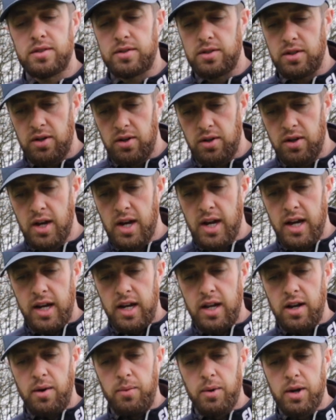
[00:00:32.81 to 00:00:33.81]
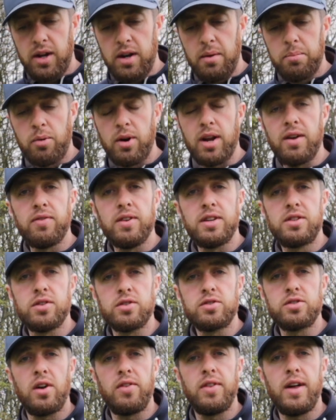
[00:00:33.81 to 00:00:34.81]
So we're going to briefly
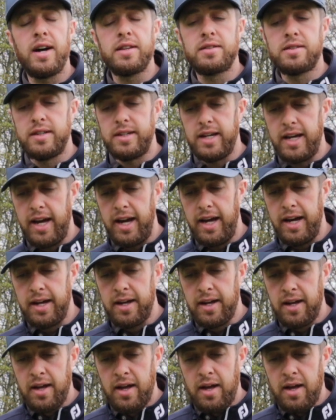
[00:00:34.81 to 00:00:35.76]
touch on that today.